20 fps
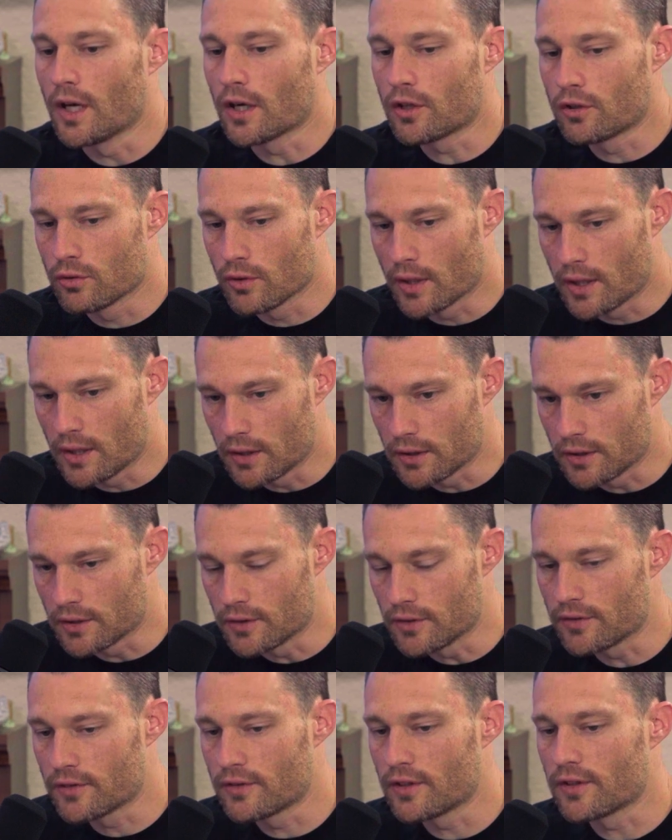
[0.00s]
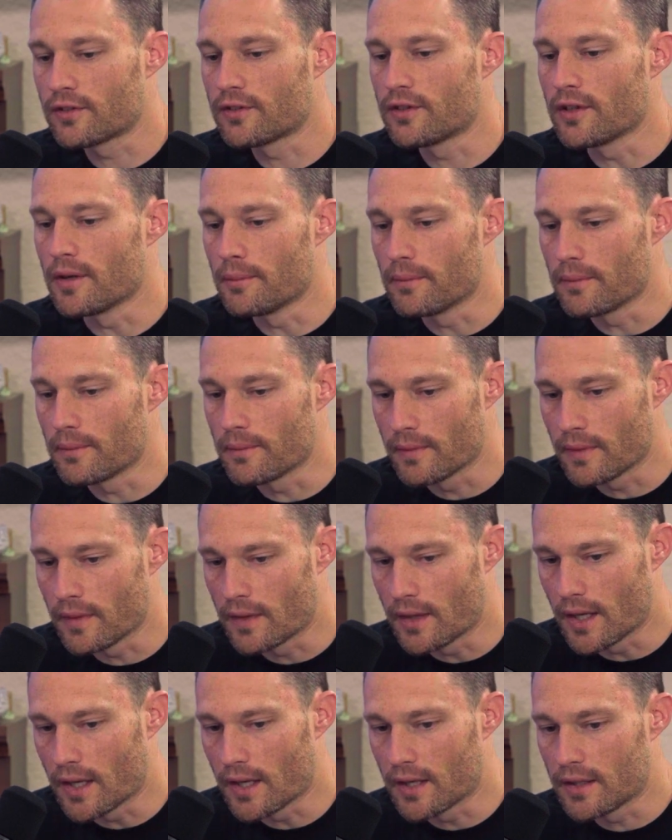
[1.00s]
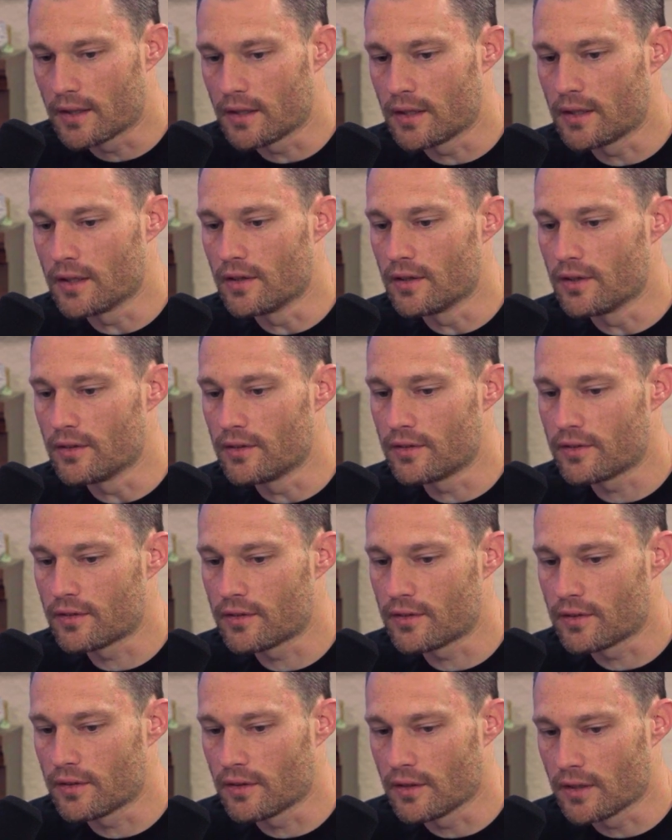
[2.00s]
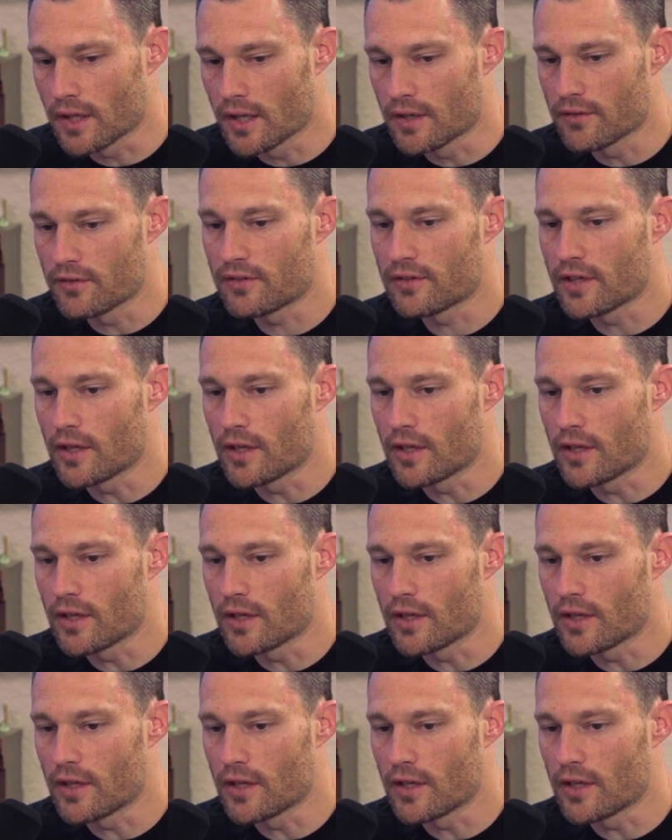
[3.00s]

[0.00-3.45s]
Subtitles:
create a little system that is kind of